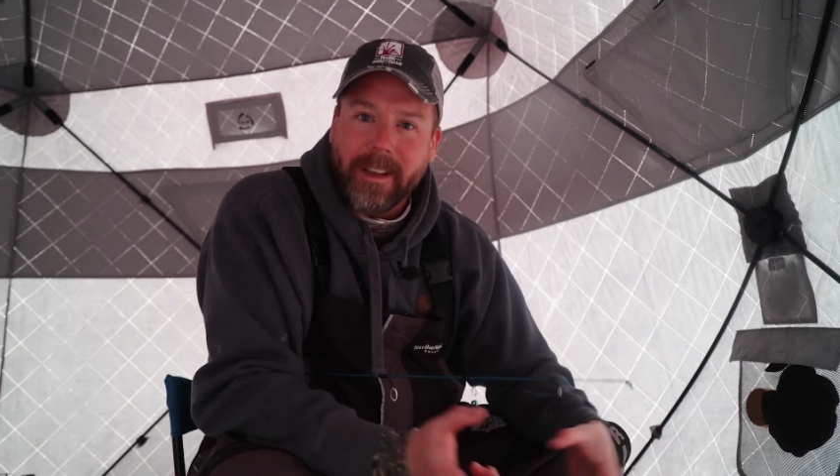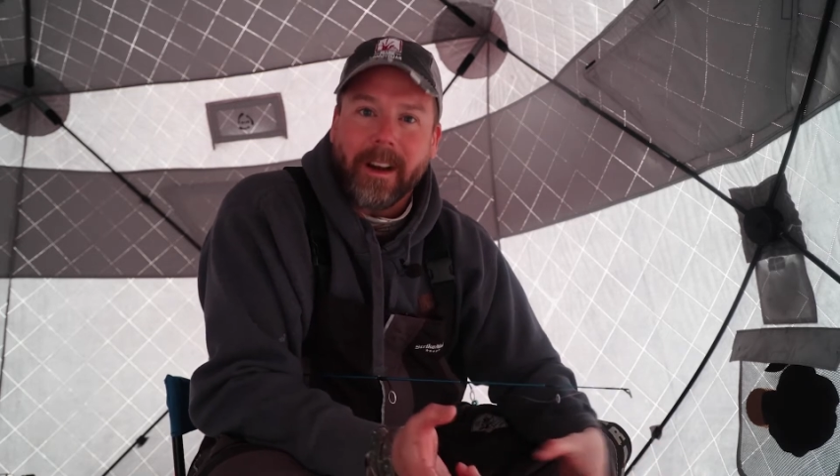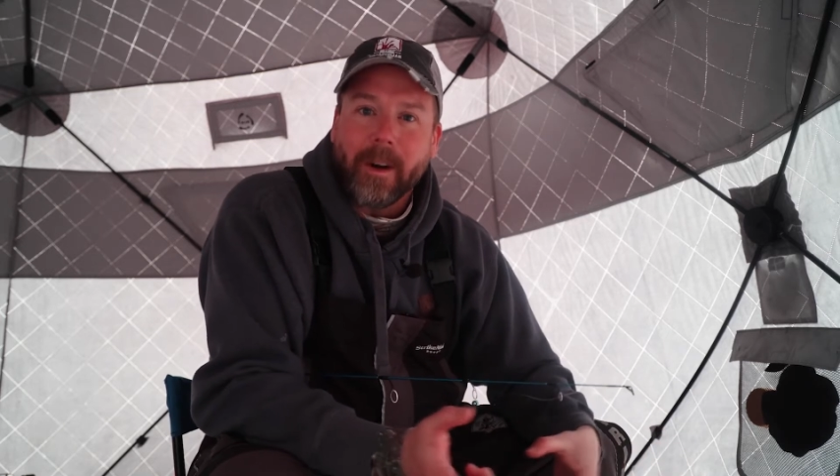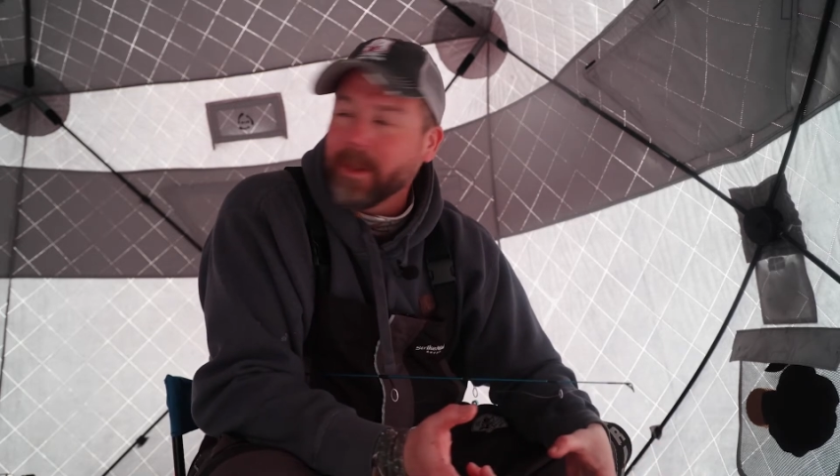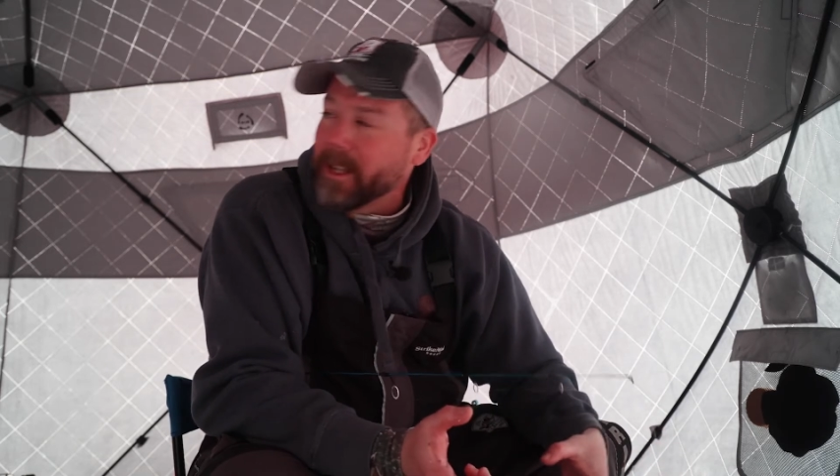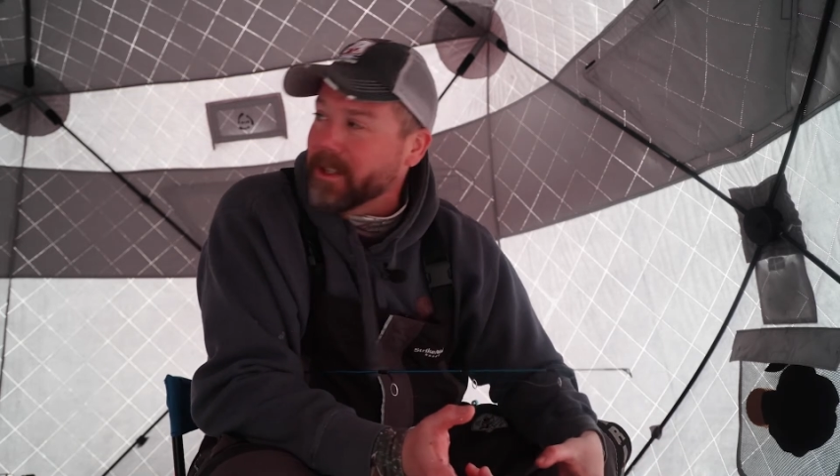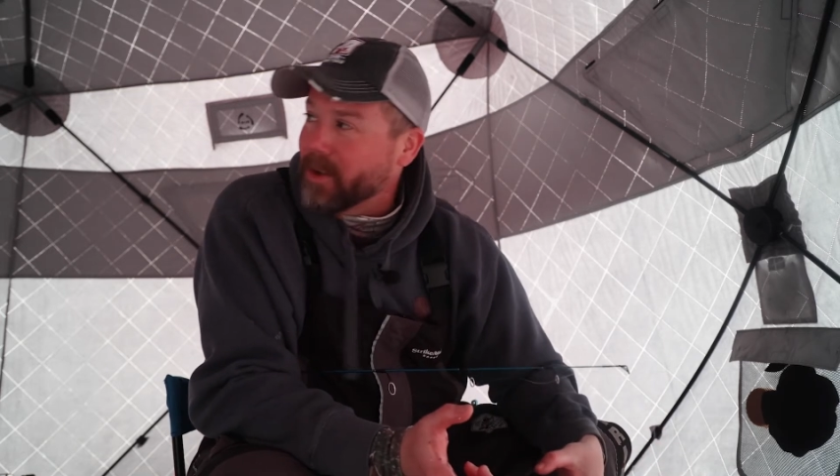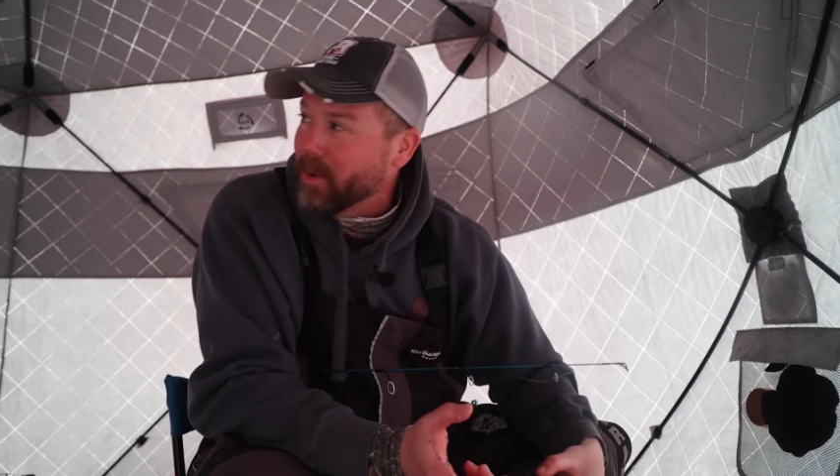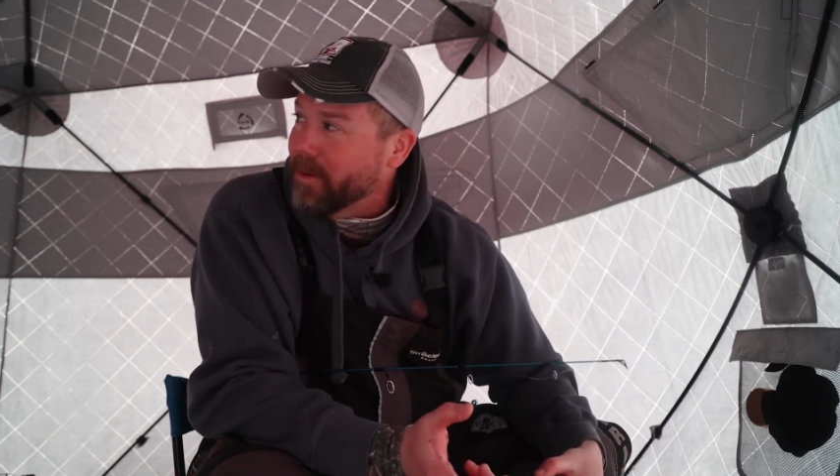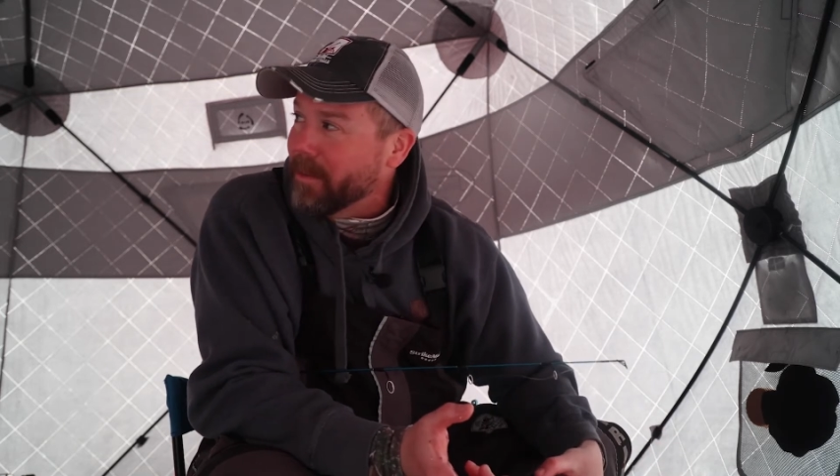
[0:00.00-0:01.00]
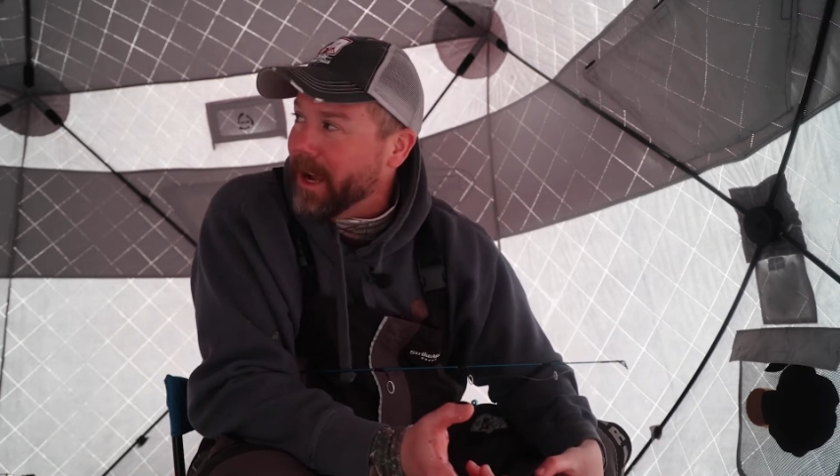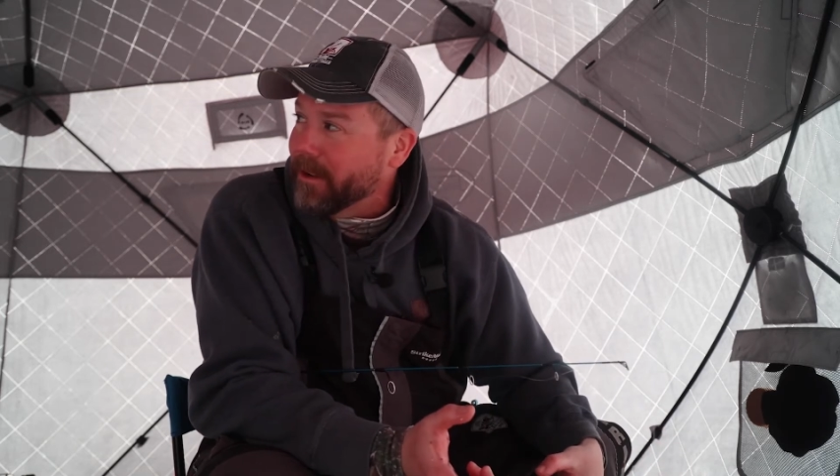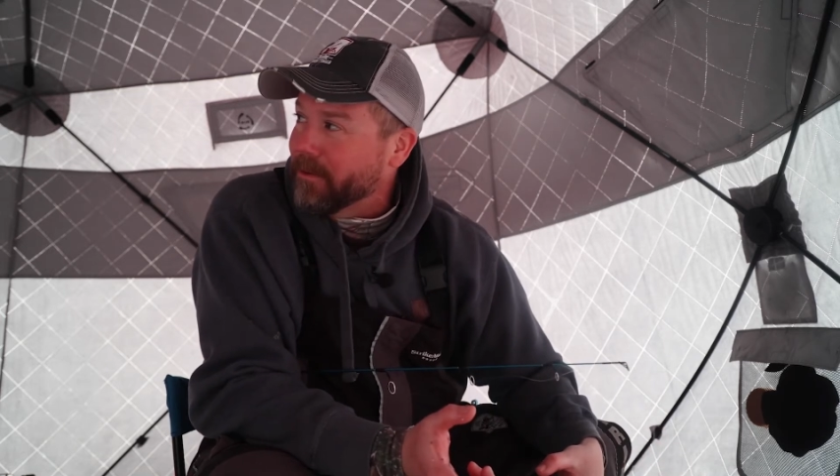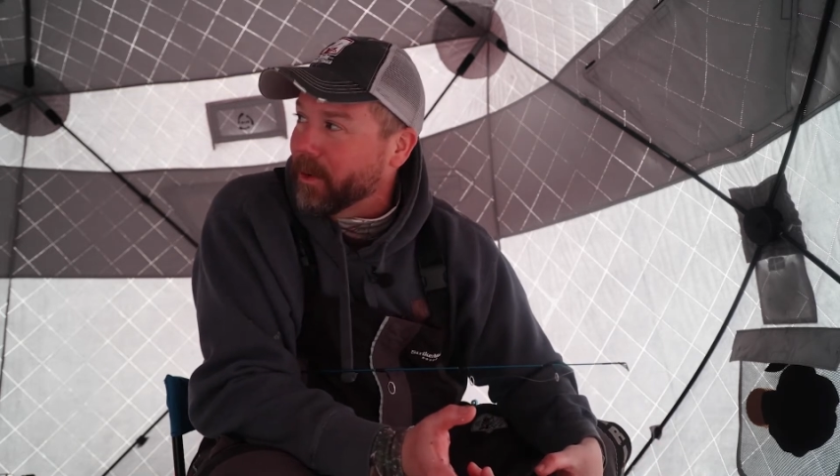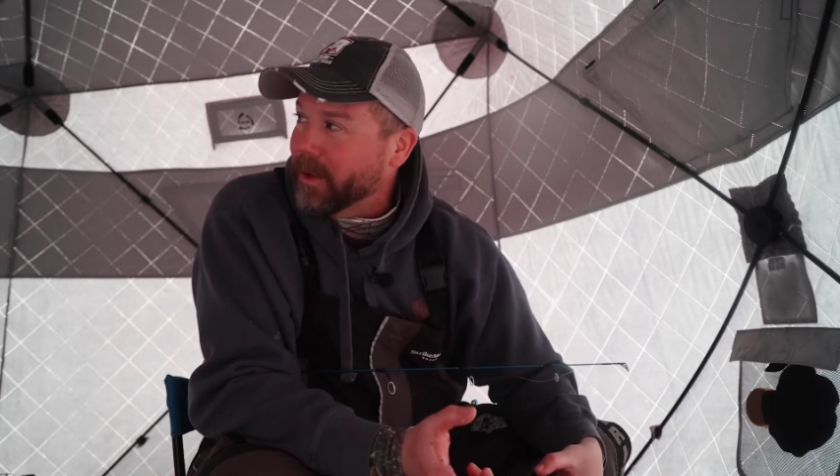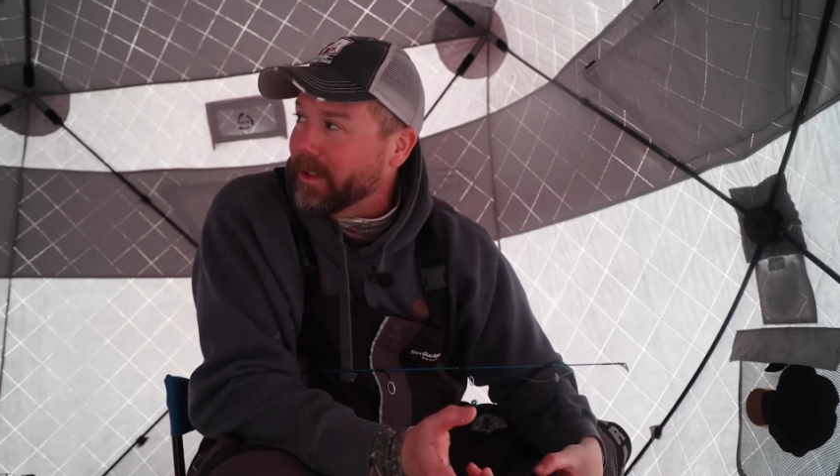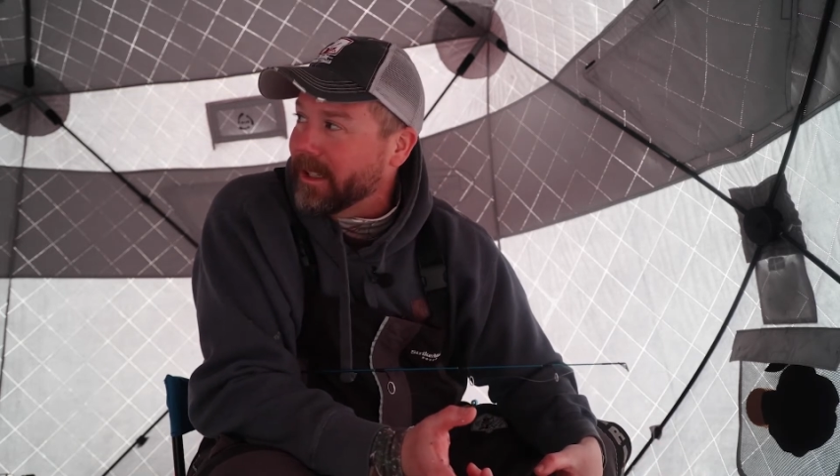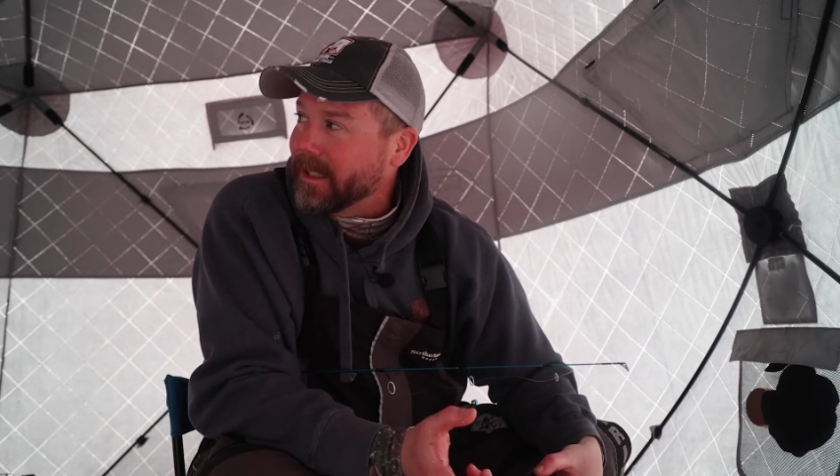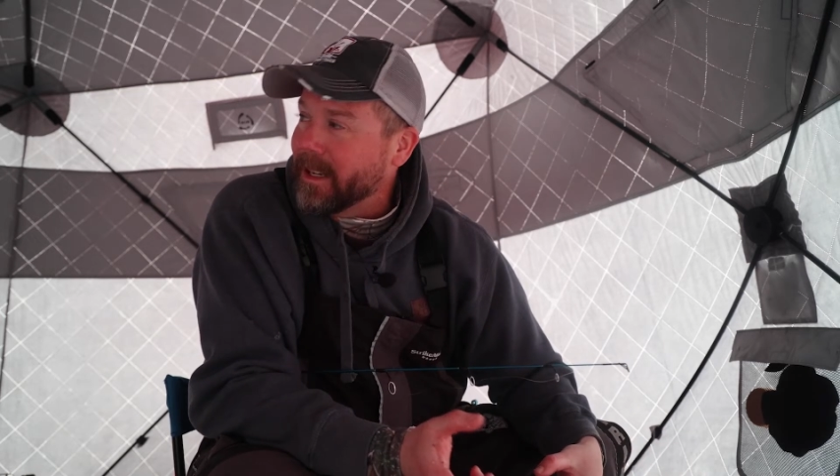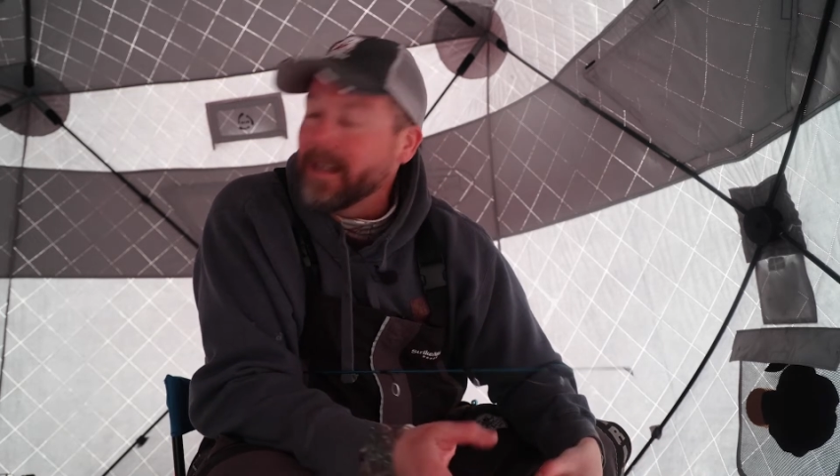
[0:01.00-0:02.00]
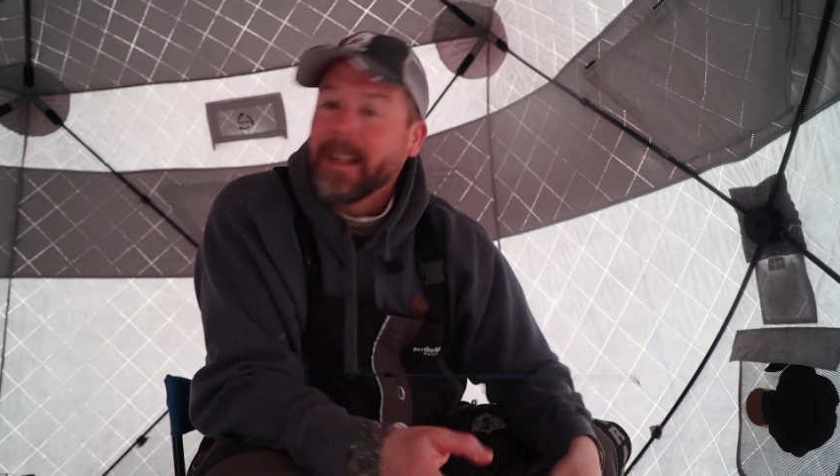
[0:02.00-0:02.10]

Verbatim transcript: they are when they squirm back and forth like that.